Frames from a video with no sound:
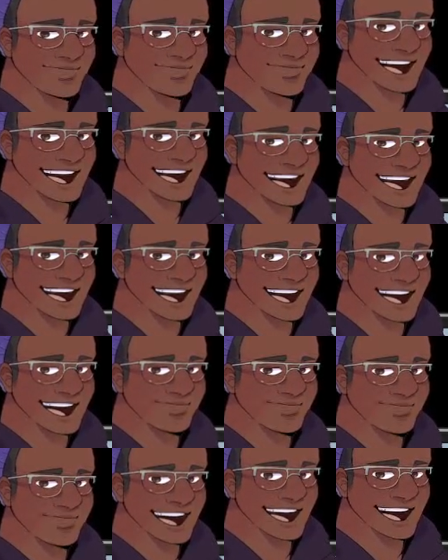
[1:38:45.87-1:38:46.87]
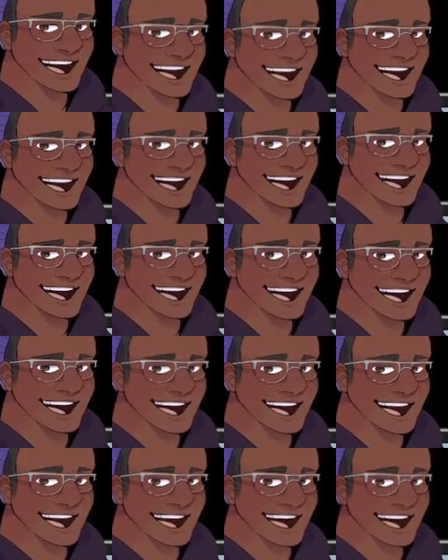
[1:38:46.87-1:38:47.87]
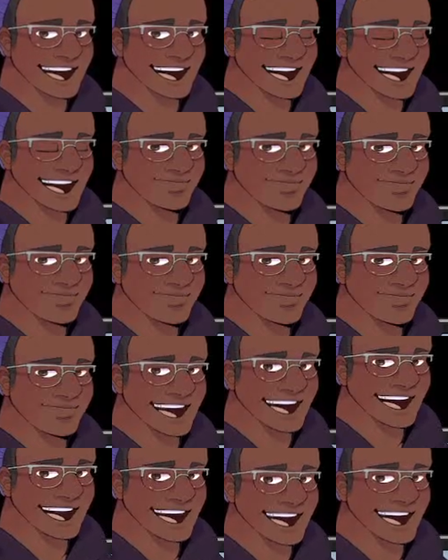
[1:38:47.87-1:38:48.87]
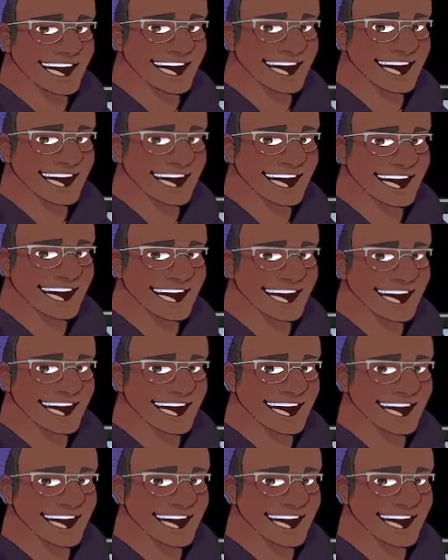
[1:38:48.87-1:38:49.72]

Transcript: So let me actually super simplify this. Super fucking simplify this.